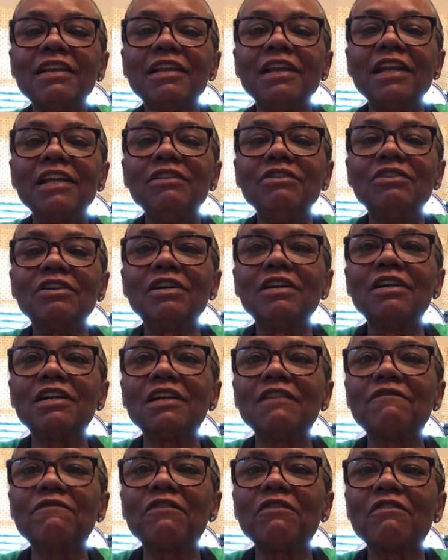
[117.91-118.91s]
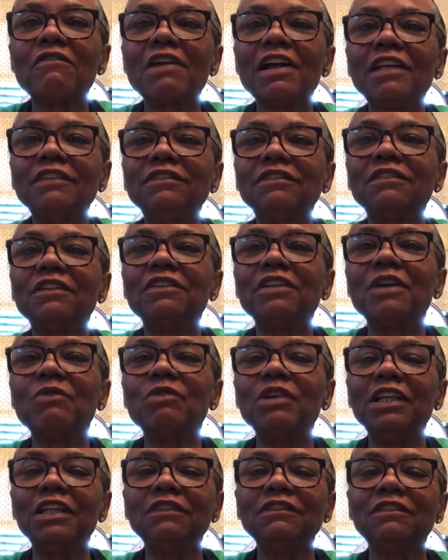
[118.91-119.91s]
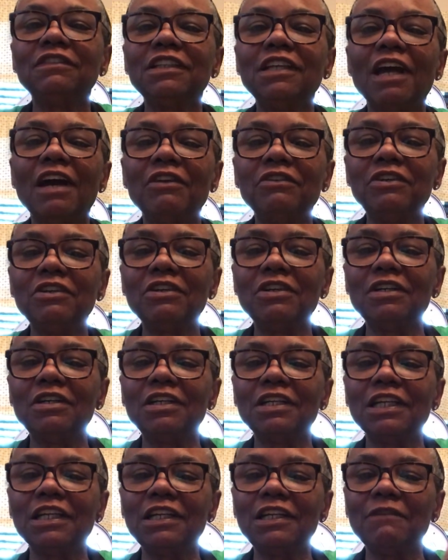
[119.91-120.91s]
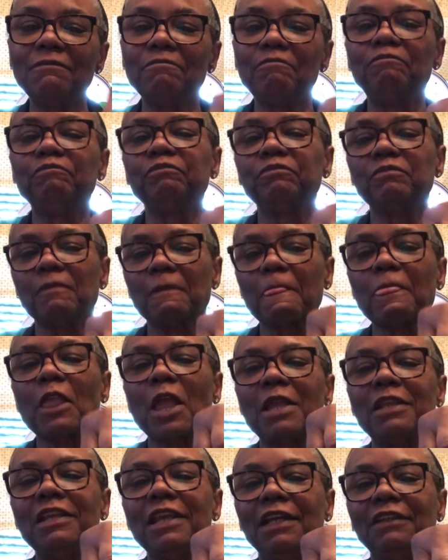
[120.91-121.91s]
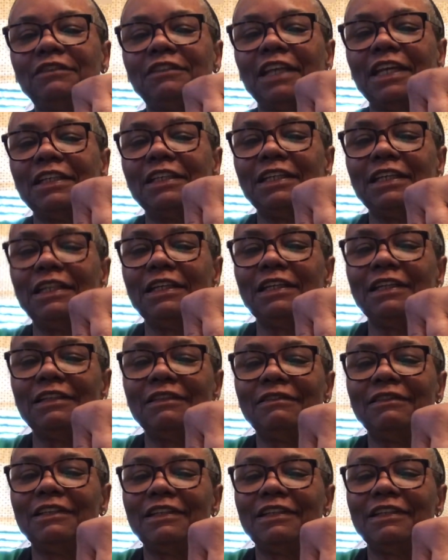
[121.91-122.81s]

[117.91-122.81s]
can you cook it for us so that we can see how you cook it? Yes, I can.